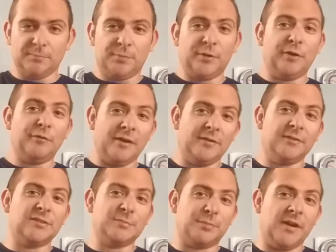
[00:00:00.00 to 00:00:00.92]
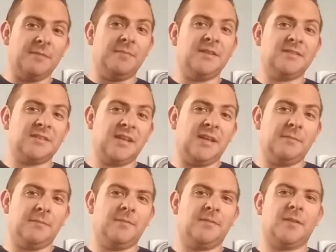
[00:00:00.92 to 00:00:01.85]
pre-rendered sprite-based
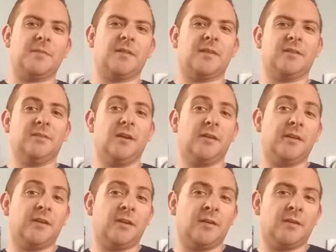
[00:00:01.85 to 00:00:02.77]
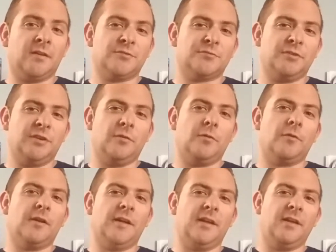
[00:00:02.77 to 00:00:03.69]
game, something like a Donkey Kong Country
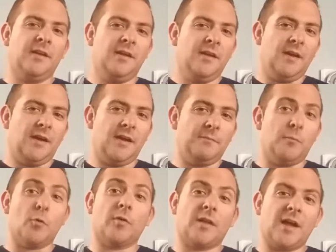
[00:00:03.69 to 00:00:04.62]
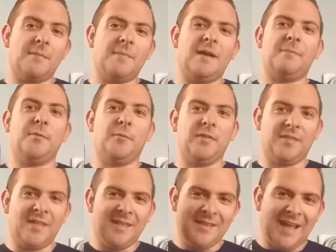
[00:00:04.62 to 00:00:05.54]
or a Mortal Kombat, but with
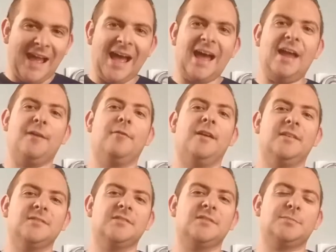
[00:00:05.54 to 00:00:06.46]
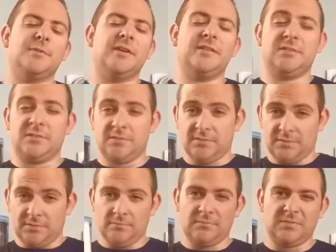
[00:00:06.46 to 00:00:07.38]
high-res sprites.
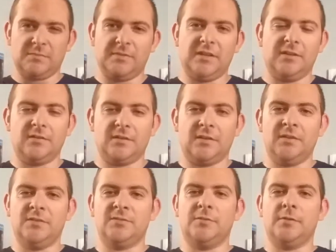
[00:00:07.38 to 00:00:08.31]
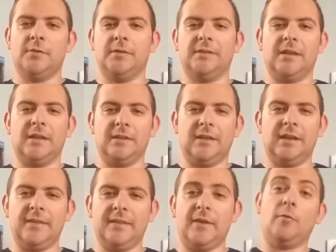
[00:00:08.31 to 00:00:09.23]
So somebody, indie studio, get
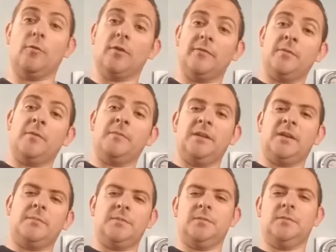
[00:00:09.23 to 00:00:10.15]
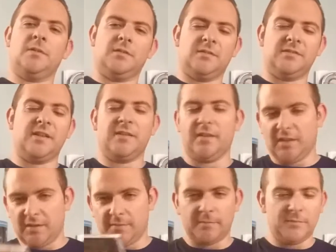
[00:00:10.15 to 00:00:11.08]
on that. Or if you want me to help you design that
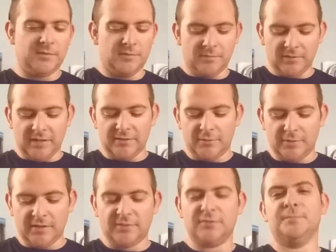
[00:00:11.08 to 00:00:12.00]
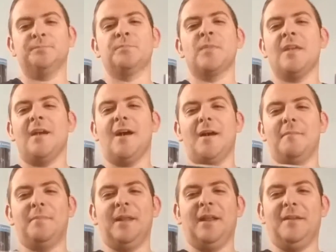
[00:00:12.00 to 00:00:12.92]
game, I'll be glad to do that too.
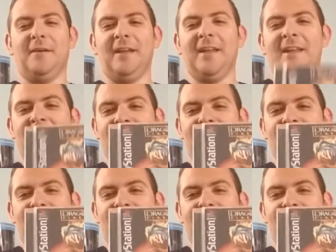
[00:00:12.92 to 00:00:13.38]
But anyway,